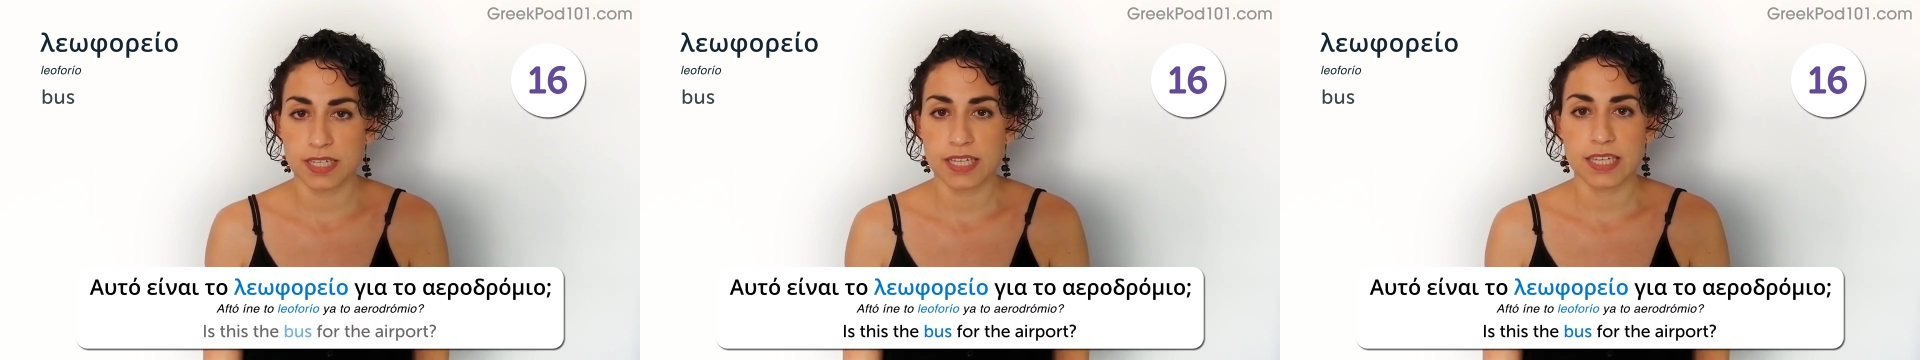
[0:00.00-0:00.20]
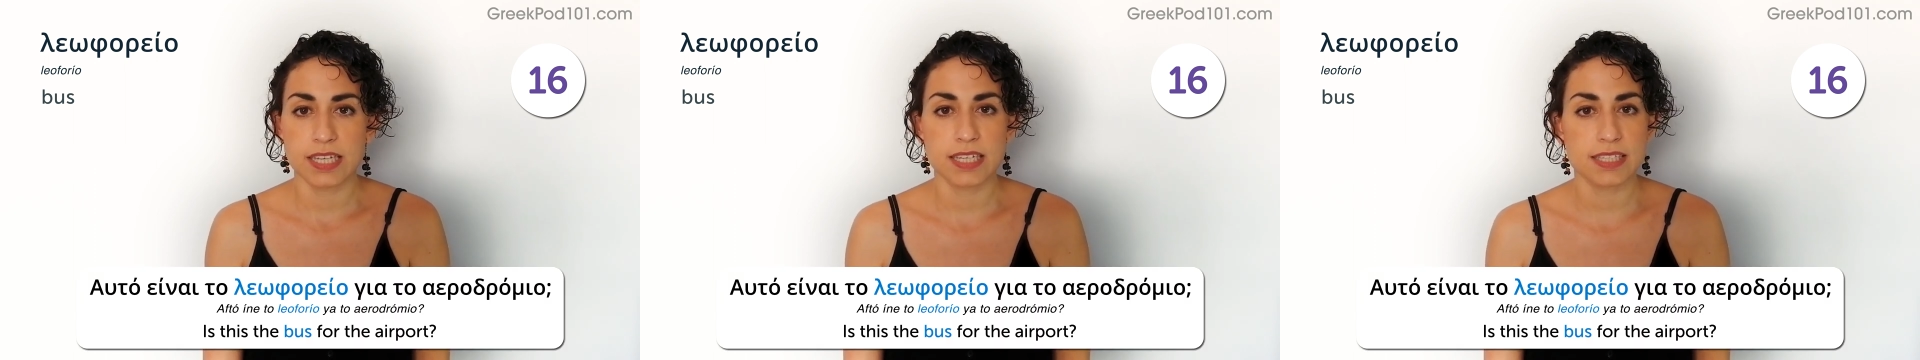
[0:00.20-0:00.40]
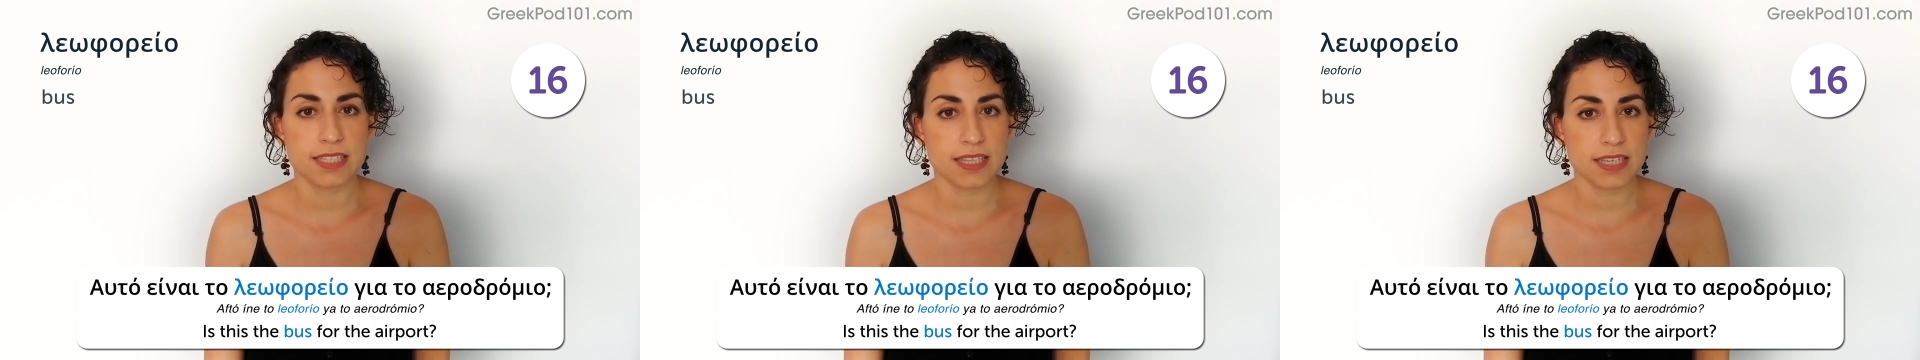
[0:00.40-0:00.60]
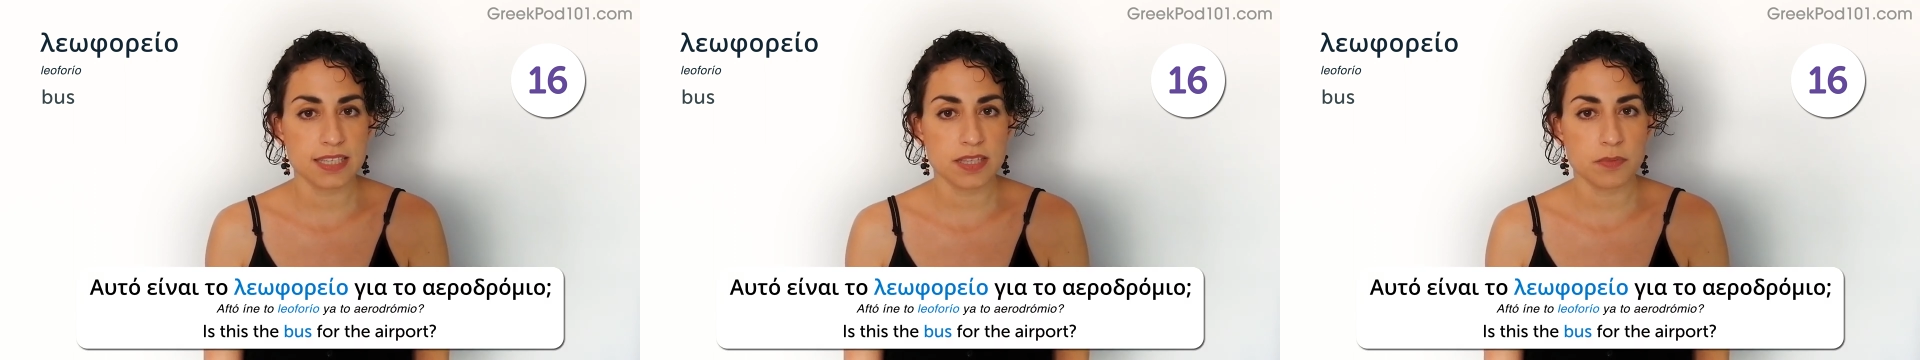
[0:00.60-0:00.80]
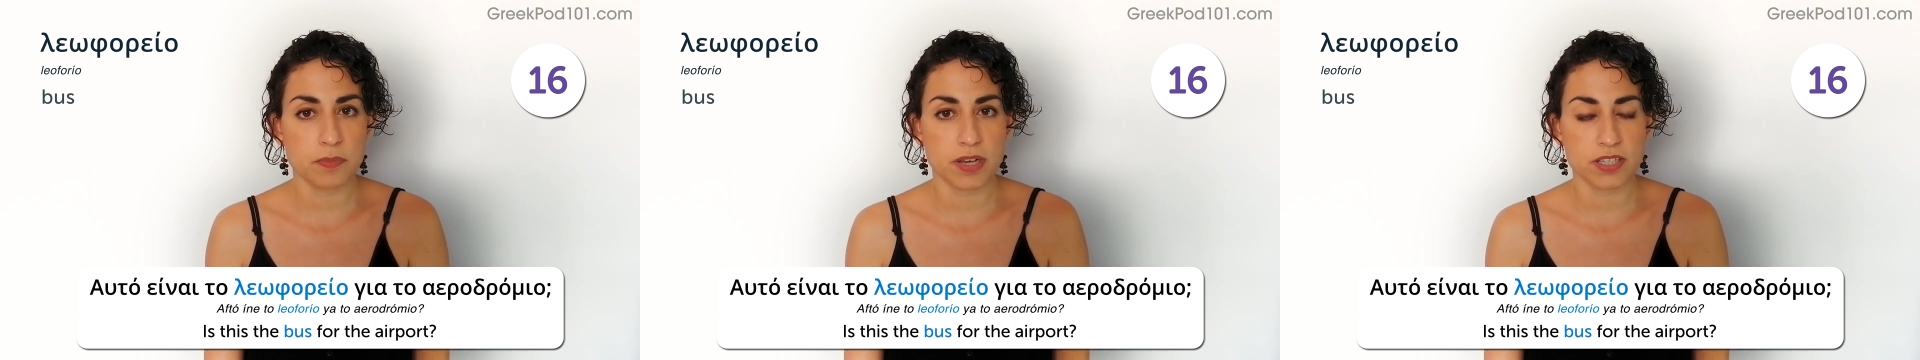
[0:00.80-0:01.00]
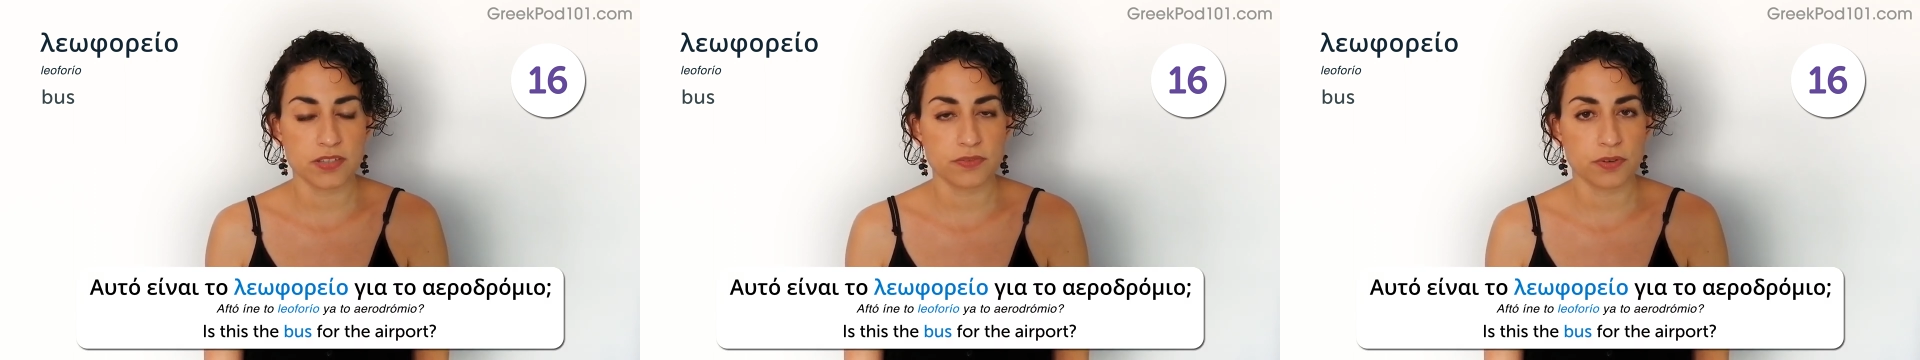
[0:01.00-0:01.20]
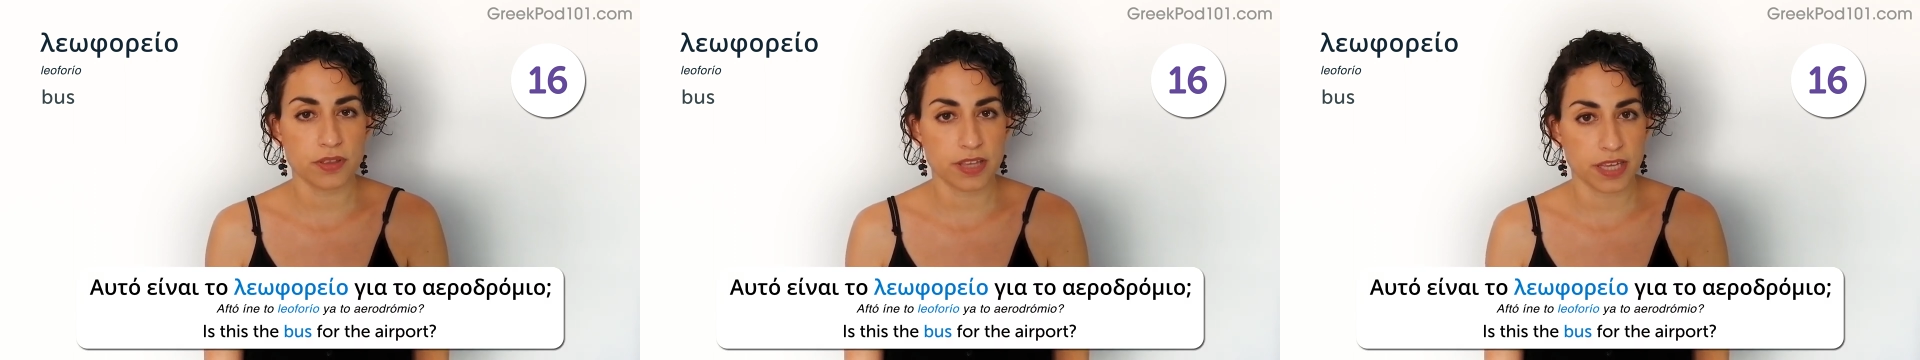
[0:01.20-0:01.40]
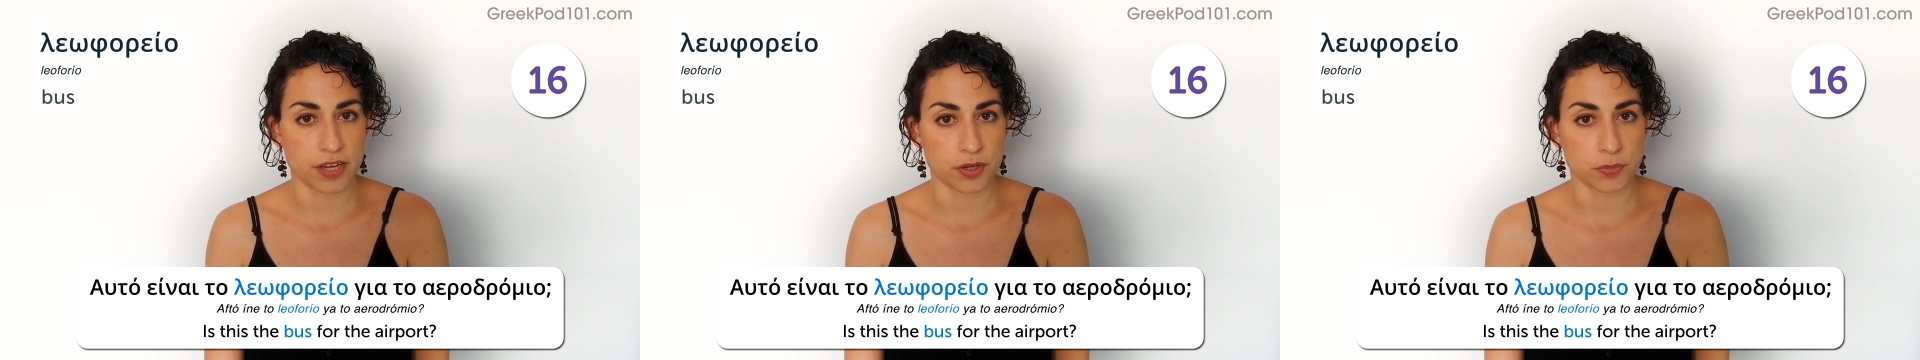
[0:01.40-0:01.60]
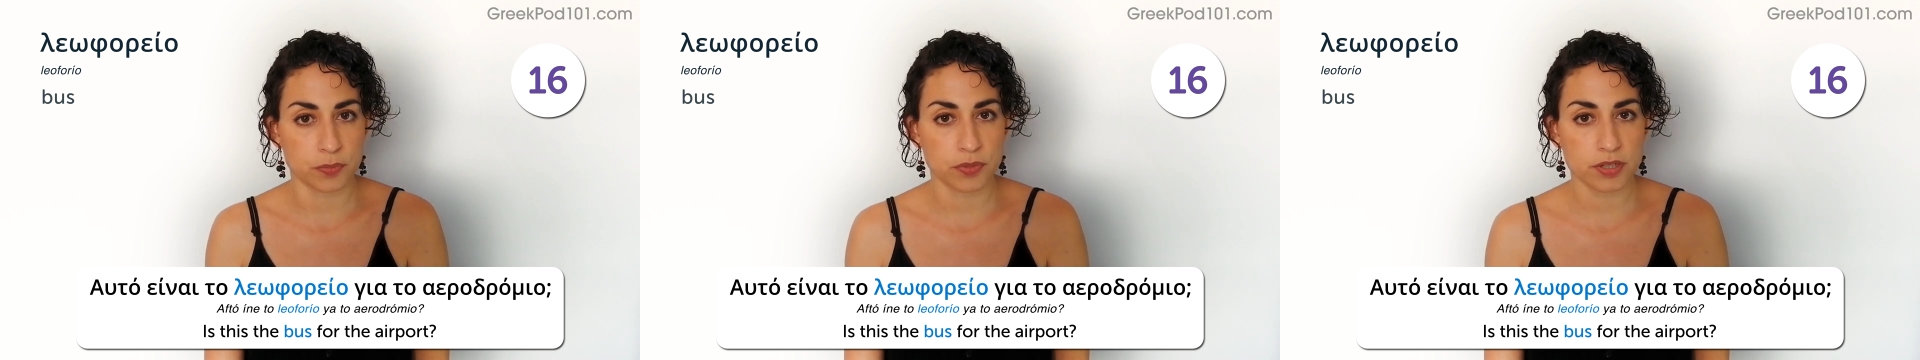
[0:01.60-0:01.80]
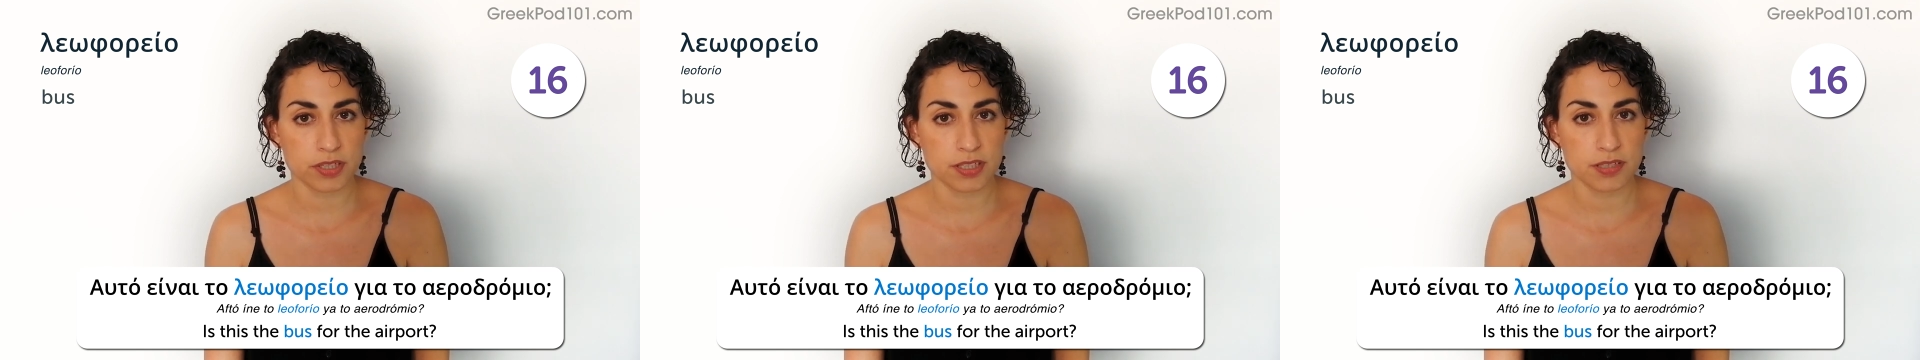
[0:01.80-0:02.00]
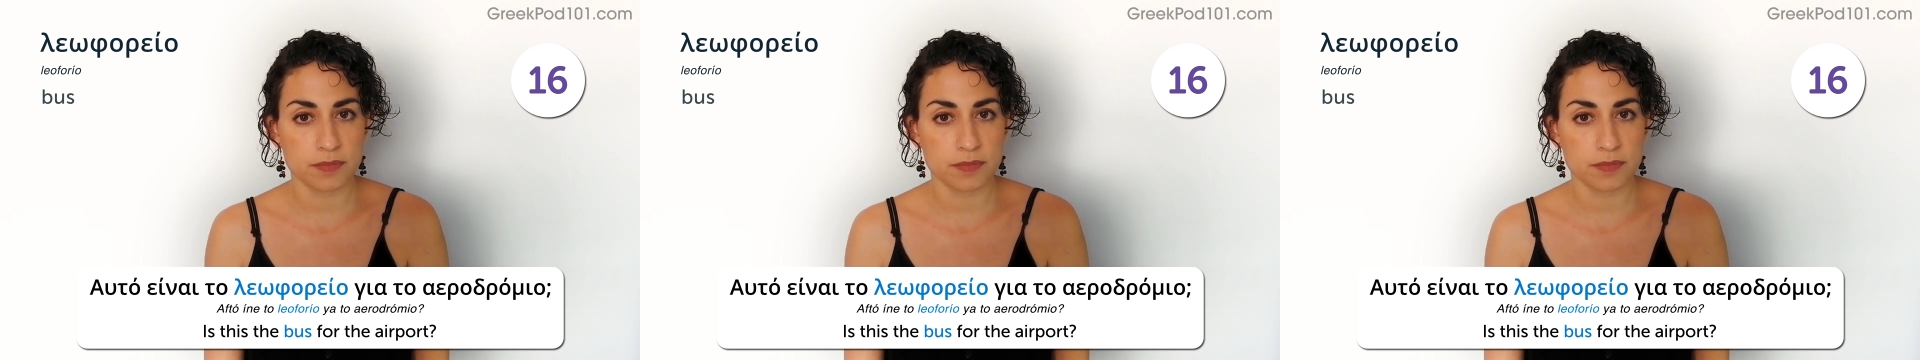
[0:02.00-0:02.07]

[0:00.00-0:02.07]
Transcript: Is this the bus for the airport?